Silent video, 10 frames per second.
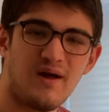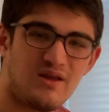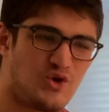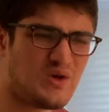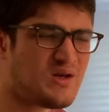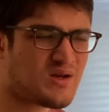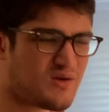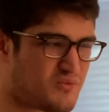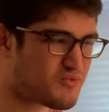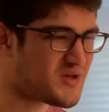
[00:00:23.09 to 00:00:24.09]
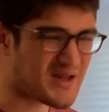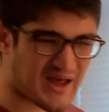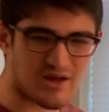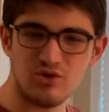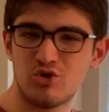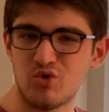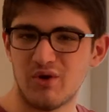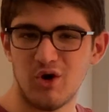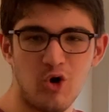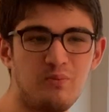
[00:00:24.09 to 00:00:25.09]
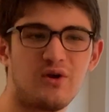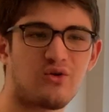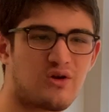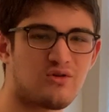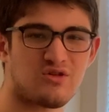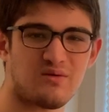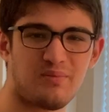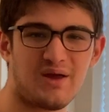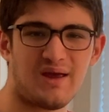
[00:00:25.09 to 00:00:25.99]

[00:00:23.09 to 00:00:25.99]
You need to really get used to it, open your ears up,